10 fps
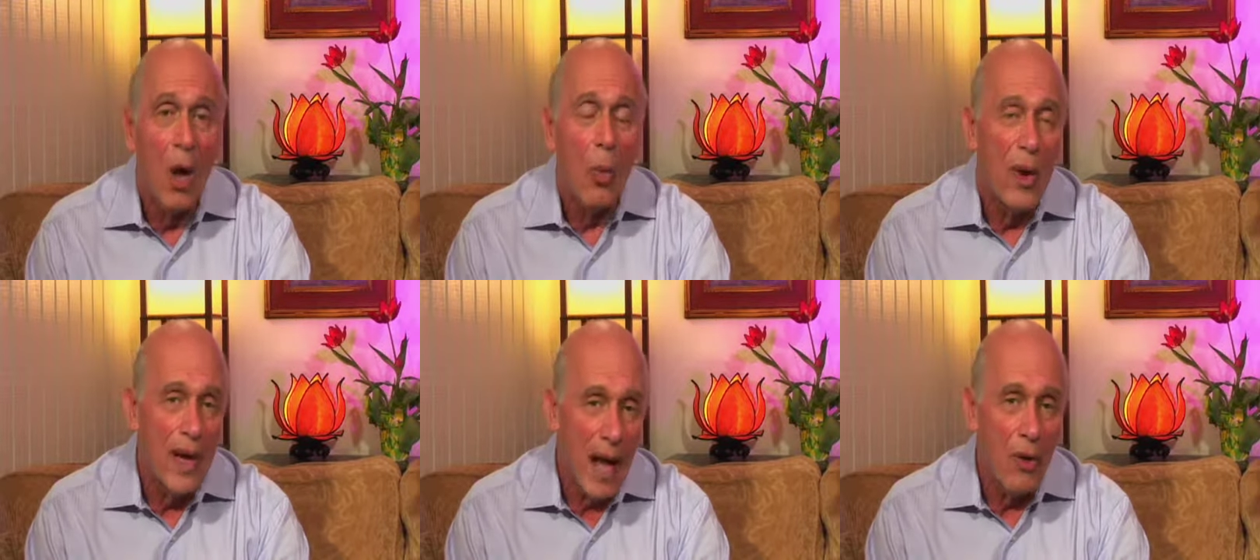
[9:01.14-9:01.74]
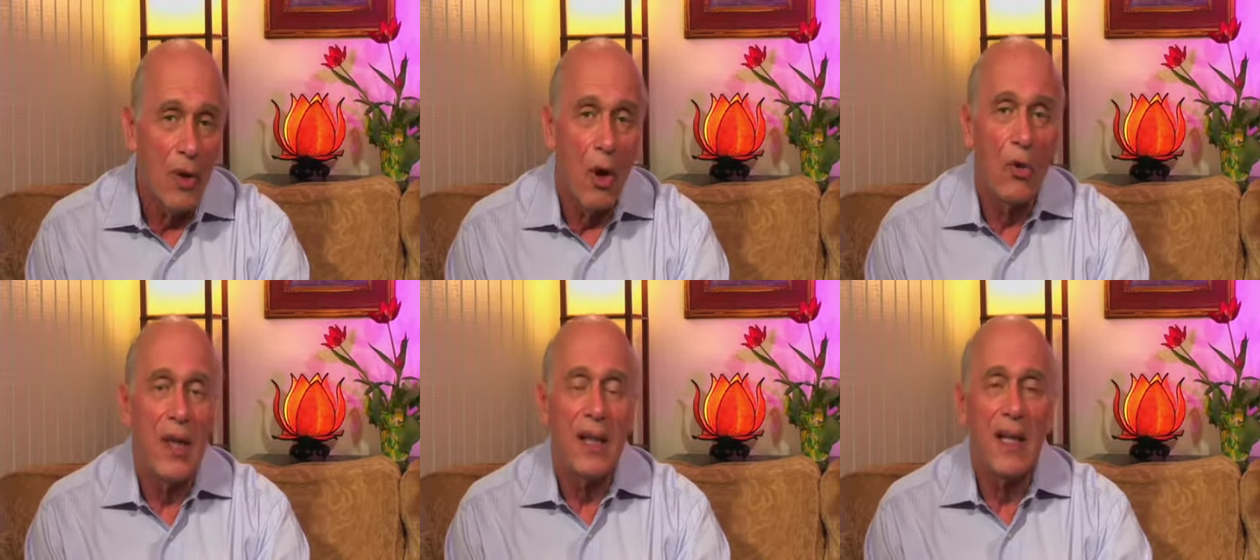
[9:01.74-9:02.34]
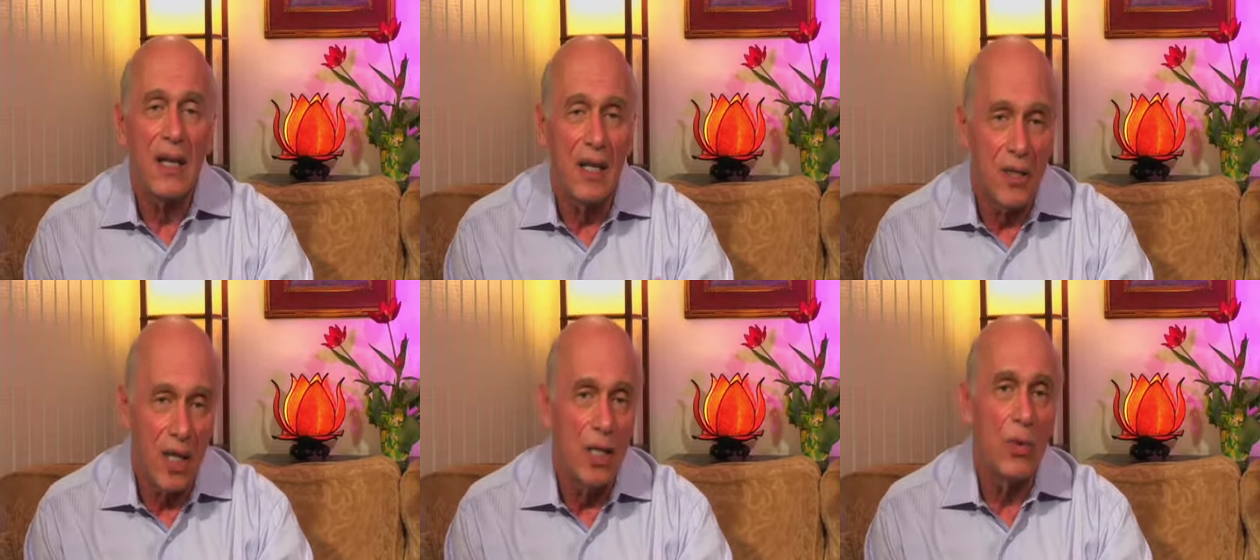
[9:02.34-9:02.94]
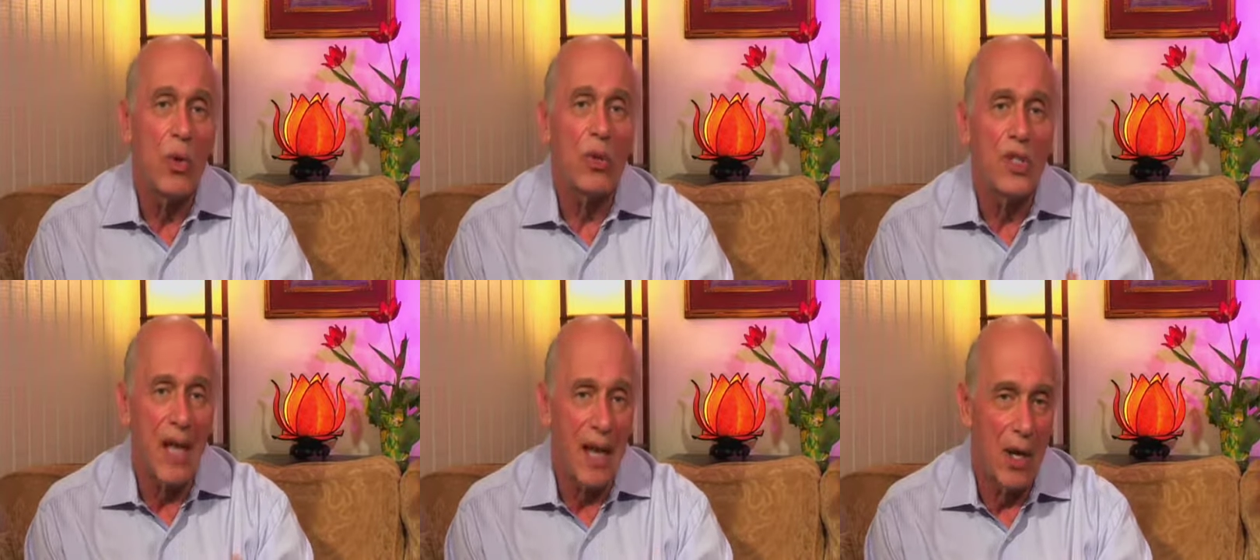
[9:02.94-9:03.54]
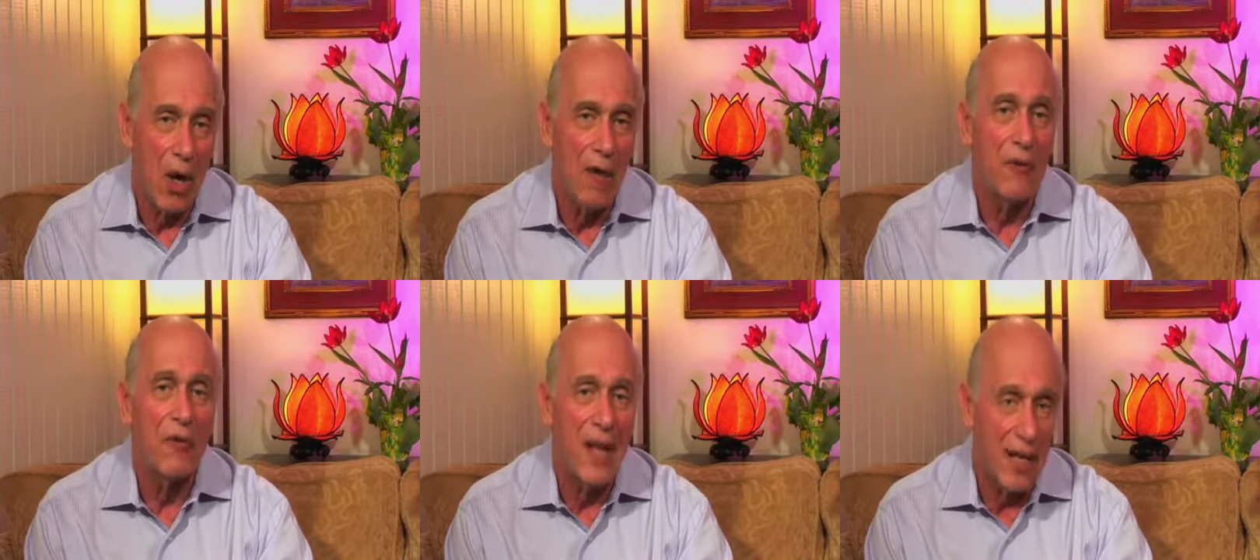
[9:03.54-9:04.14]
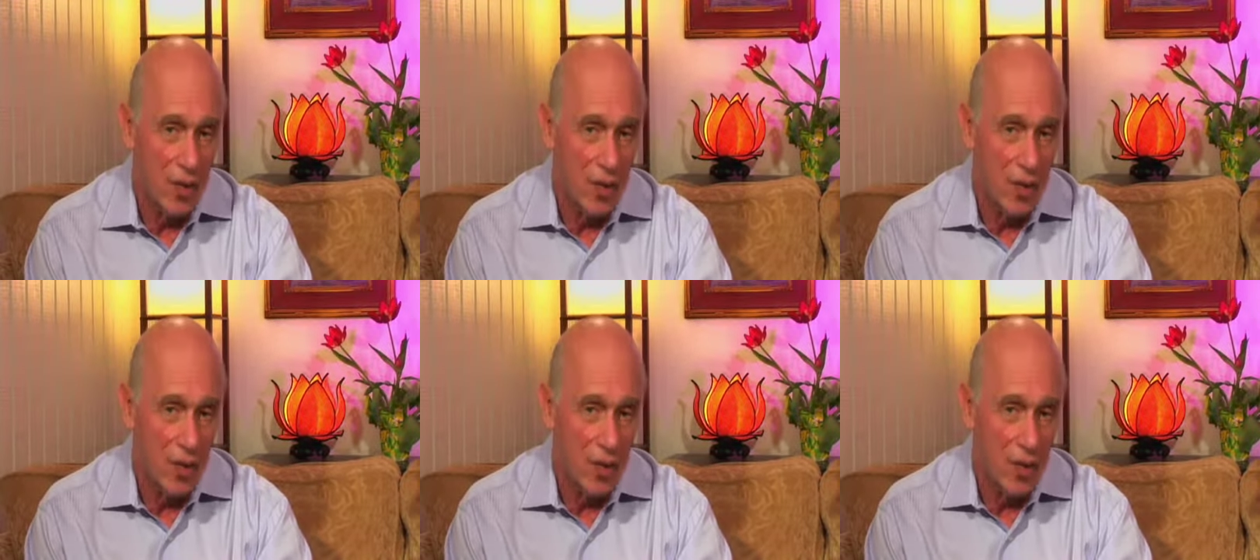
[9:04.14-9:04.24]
We now know that the continual setting off of that